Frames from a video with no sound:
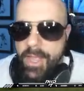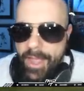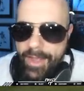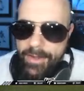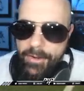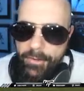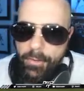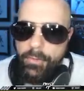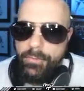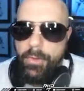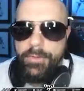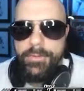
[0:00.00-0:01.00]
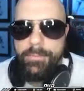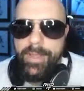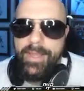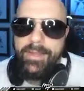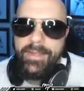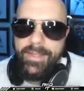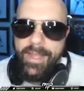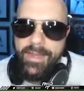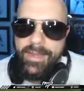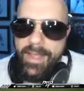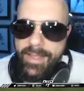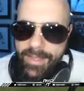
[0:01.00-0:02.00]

And here goes Walter Payton again.